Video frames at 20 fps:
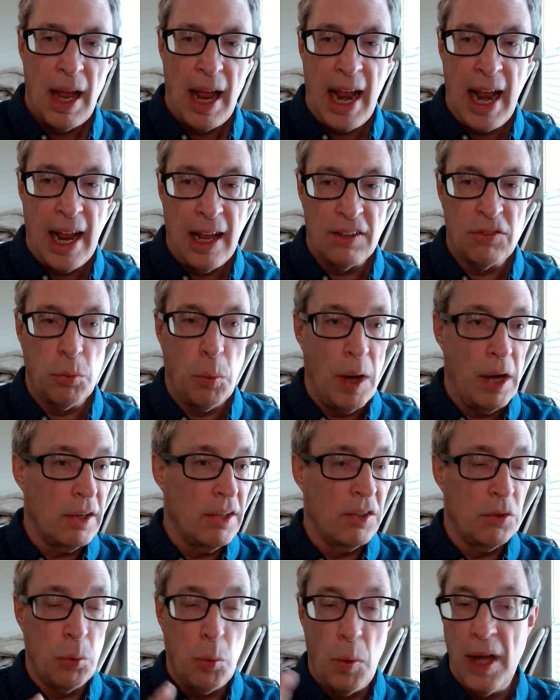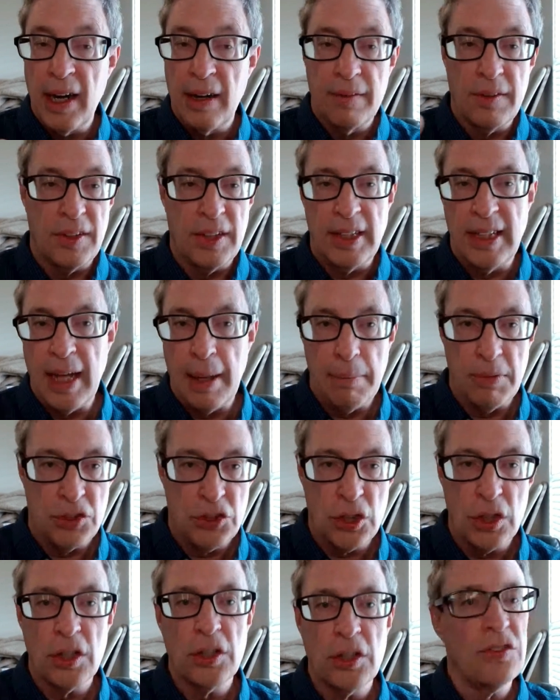as well as whenever the debt
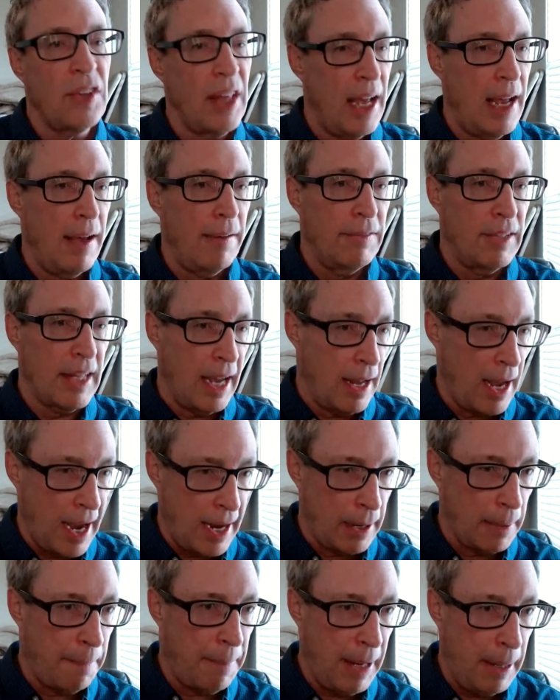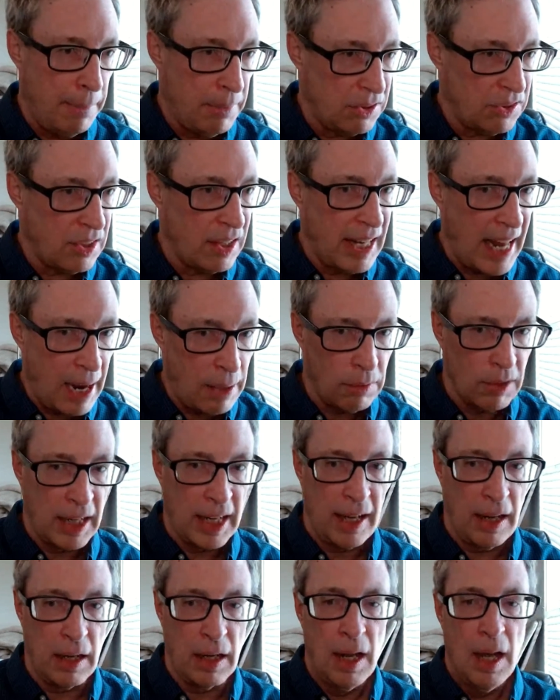matures, they have that higher payments in that
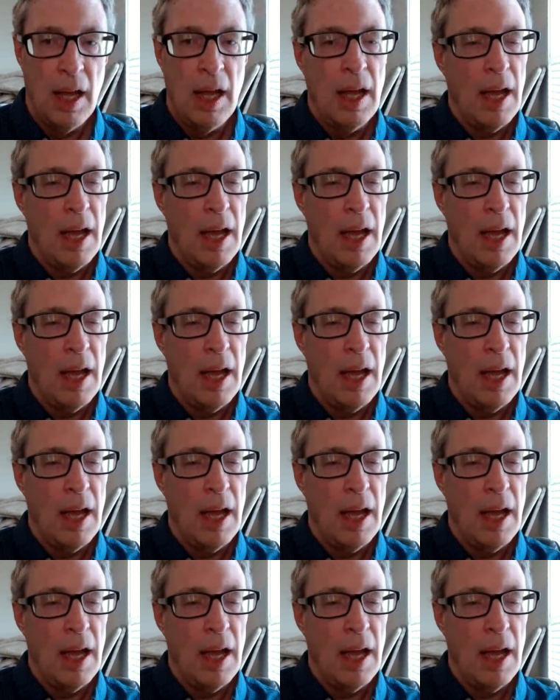regard.